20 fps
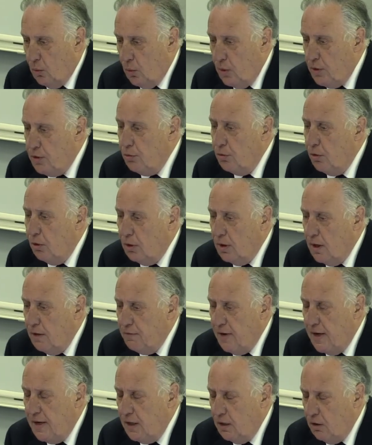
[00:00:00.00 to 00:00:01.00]
We do not
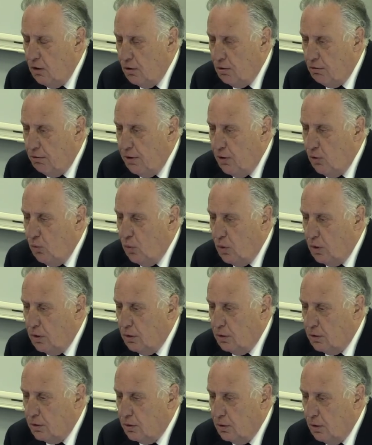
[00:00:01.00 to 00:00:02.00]
live any longer in a
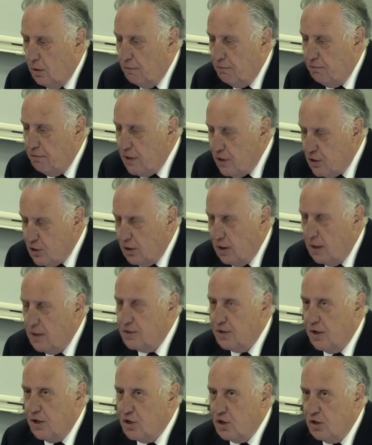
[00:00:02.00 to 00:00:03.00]
world of
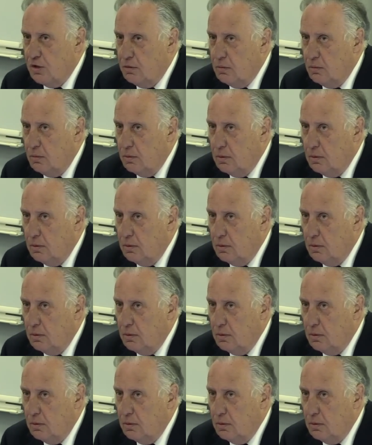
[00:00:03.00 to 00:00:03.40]
regionalization.